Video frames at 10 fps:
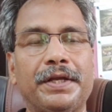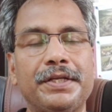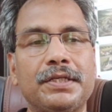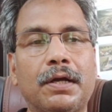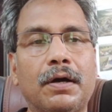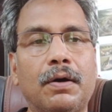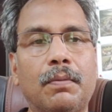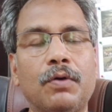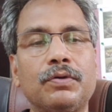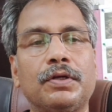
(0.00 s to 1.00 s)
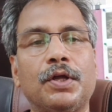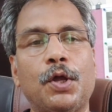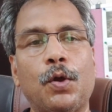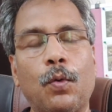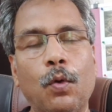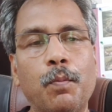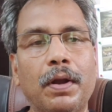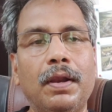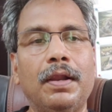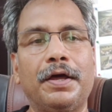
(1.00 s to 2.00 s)
it is about
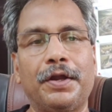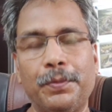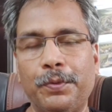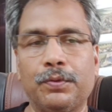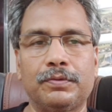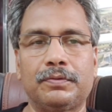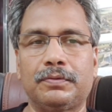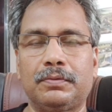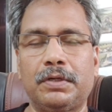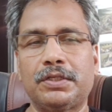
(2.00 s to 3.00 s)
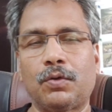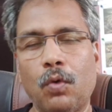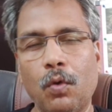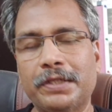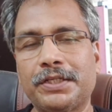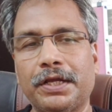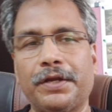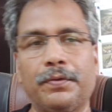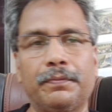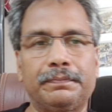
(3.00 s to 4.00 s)
global review. What is the global
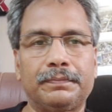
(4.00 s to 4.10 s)
scenario?